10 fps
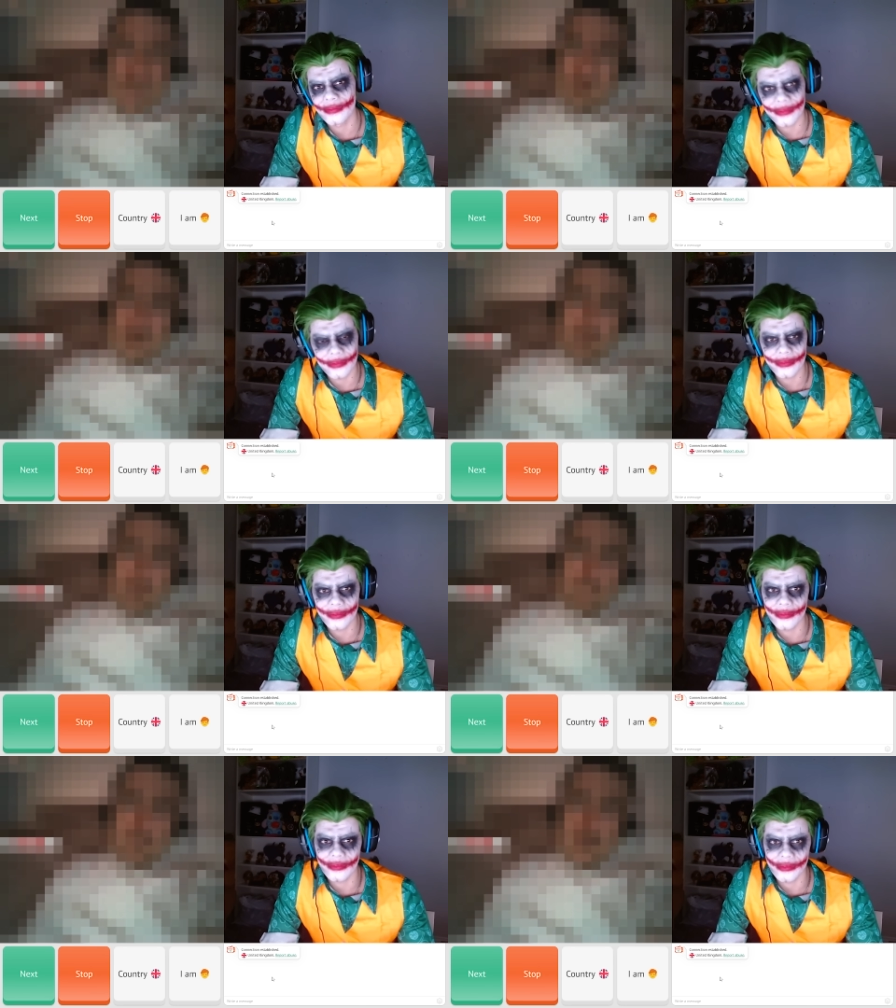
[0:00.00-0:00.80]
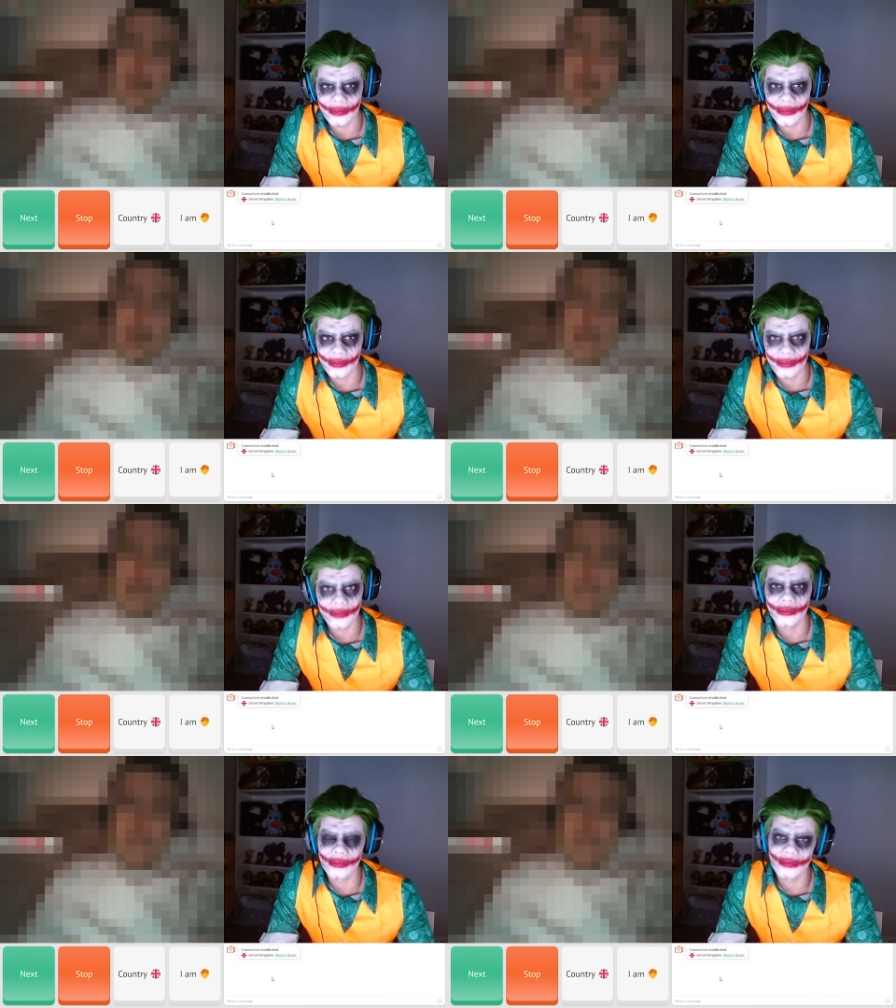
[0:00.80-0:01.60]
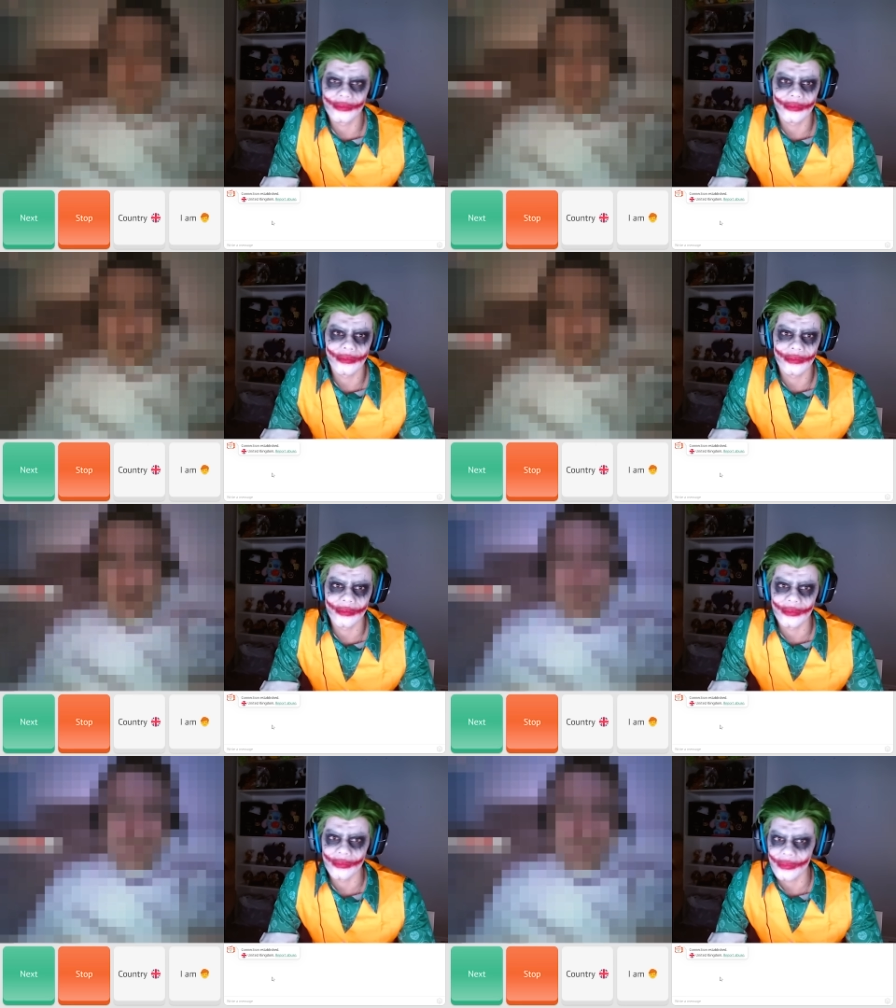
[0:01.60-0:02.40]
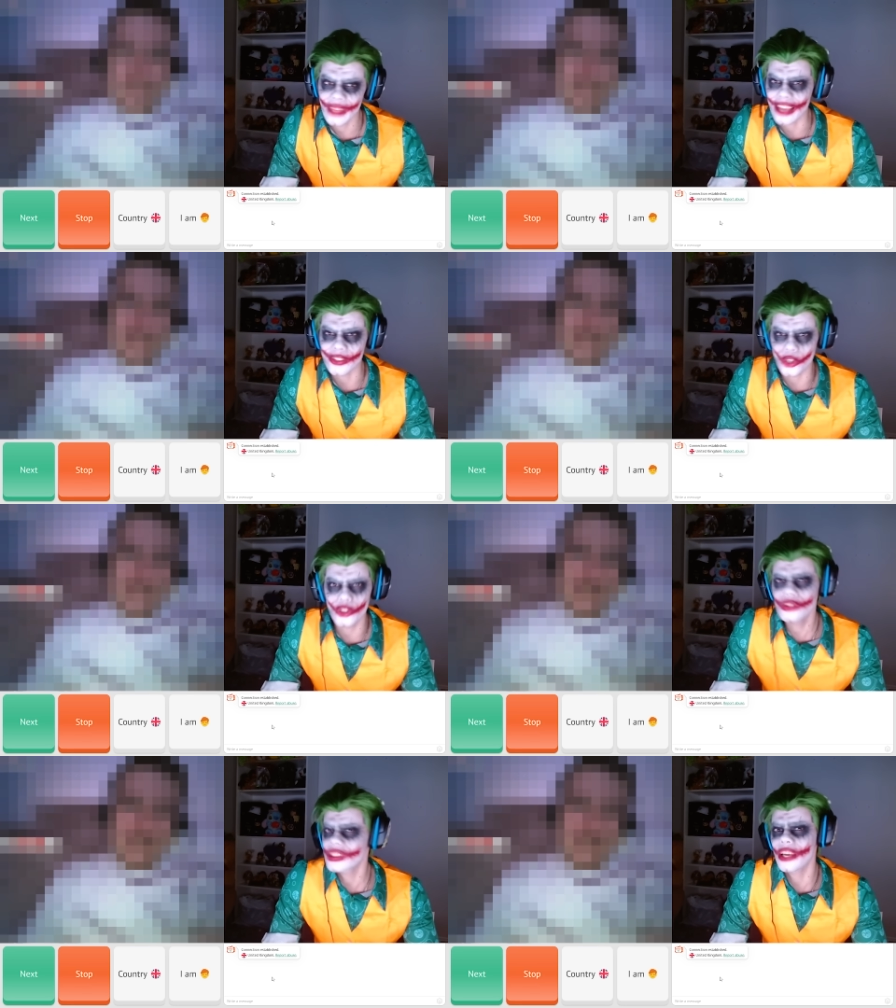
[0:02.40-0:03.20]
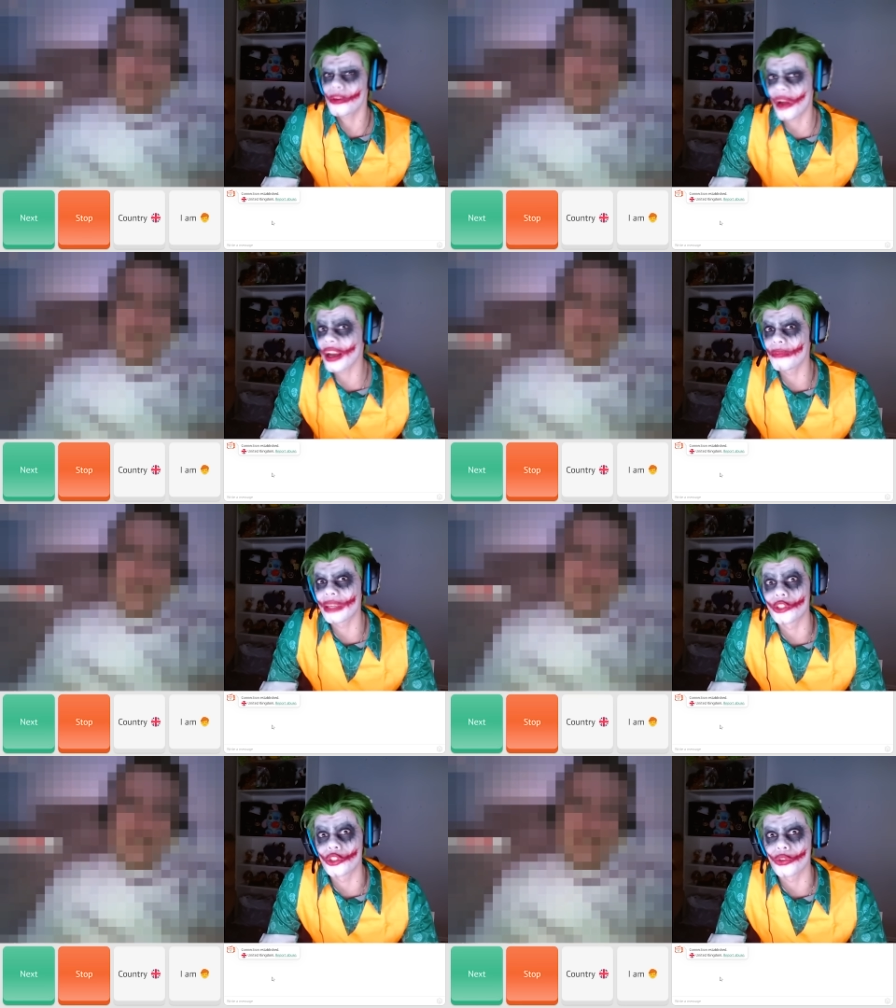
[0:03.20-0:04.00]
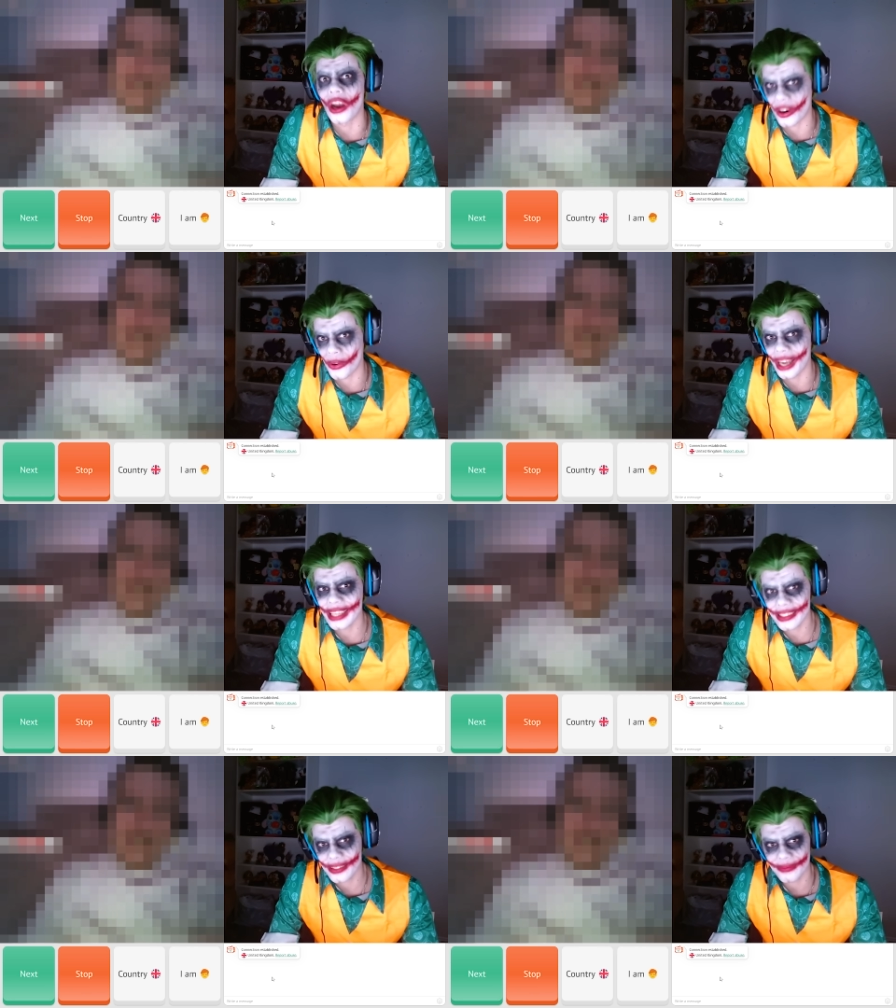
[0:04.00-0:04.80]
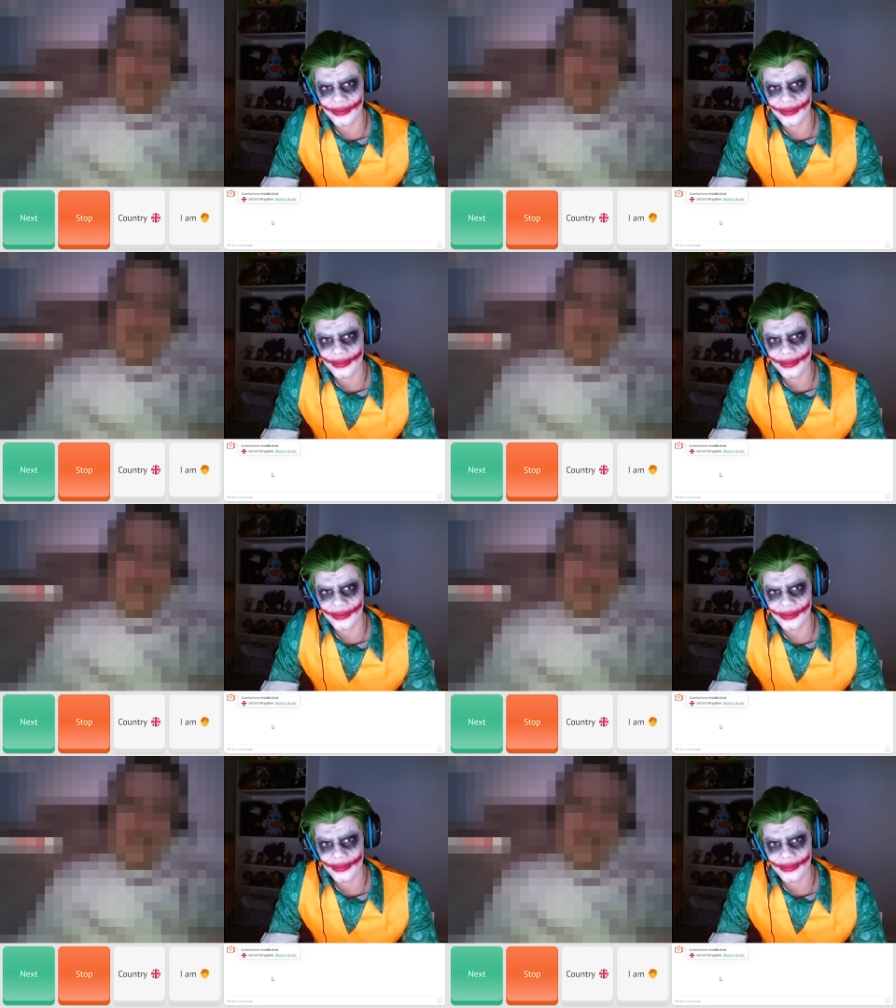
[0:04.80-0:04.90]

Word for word: Um, several. Yeah, so you'd say you've probably been drunk, right?